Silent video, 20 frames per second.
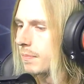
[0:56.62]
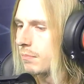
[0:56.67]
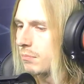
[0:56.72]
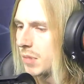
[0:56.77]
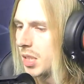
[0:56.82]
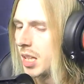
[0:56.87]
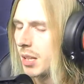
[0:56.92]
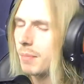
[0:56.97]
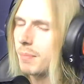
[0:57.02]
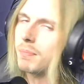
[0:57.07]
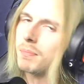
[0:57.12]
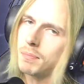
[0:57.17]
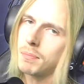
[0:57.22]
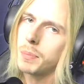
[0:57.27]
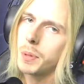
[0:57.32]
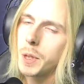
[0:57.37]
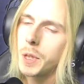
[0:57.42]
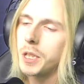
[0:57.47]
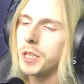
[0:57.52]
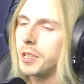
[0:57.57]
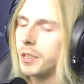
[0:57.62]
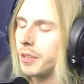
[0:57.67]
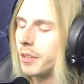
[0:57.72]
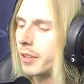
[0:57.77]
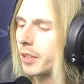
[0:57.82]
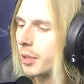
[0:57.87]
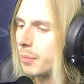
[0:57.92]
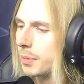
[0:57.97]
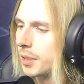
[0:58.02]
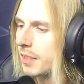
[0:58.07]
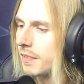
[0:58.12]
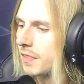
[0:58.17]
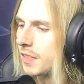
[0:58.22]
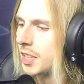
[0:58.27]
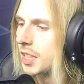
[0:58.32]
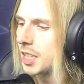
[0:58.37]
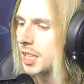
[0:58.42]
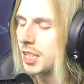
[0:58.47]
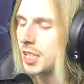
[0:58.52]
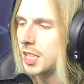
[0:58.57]
and I'm pretty sure you're gonna believe this
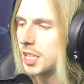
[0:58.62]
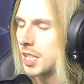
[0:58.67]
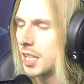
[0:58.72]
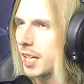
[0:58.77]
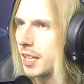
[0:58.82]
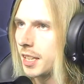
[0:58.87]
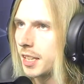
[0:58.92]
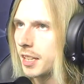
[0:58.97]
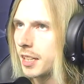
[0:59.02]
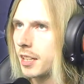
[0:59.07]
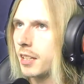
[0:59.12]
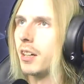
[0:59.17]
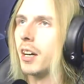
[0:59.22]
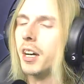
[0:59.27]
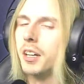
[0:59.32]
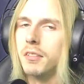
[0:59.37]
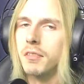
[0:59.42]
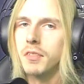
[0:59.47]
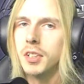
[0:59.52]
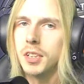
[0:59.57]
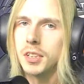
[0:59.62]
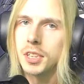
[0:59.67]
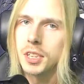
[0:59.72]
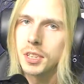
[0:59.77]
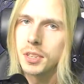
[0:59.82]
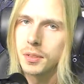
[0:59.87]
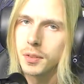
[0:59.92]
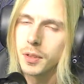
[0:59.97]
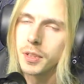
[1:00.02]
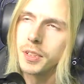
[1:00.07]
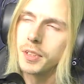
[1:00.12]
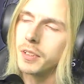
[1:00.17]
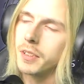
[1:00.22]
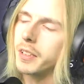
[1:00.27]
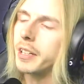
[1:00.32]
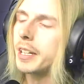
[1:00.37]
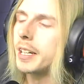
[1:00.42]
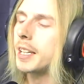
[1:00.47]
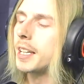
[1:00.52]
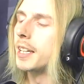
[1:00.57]
because it's not like an unreal story or
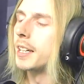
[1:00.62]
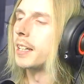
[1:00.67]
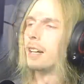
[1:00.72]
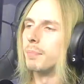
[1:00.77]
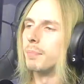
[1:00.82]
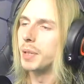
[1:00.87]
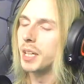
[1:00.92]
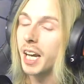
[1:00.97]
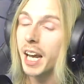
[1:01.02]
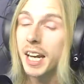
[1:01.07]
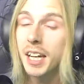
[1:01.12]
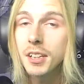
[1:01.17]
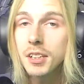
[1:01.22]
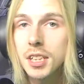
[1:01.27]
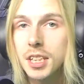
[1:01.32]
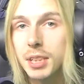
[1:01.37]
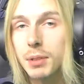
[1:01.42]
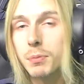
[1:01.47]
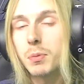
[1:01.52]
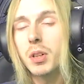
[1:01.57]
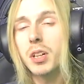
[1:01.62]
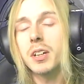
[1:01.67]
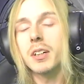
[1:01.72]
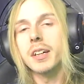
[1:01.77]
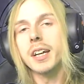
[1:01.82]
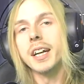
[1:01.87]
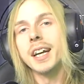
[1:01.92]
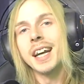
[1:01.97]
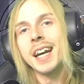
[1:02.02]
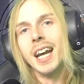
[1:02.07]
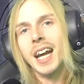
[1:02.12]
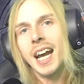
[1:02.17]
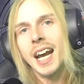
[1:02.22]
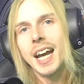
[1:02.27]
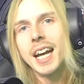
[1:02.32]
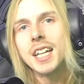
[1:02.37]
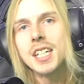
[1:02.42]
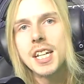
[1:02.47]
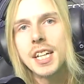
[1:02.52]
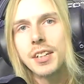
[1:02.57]
anything, I used to work
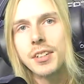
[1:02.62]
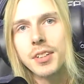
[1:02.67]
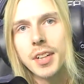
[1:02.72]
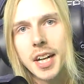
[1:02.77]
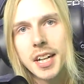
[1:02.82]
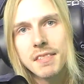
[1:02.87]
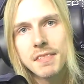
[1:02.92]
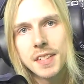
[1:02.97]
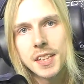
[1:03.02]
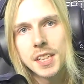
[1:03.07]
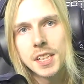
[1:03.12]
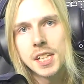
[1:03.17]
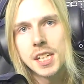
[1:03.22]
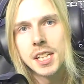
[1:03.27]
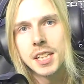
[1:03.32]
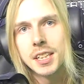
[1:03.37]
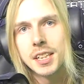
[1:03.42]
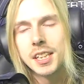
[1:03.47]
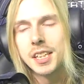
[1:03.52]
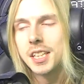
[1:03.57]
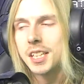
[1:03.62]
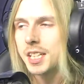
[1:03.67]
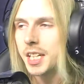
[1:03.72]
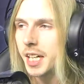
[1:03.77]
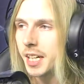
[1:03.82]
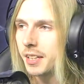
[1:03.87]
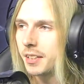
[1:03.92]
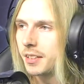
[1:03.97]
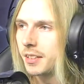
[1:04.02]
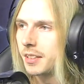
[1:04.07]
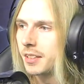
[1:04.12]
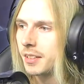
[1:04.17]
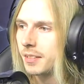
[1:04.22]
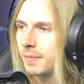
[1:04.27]
as a graphics designer.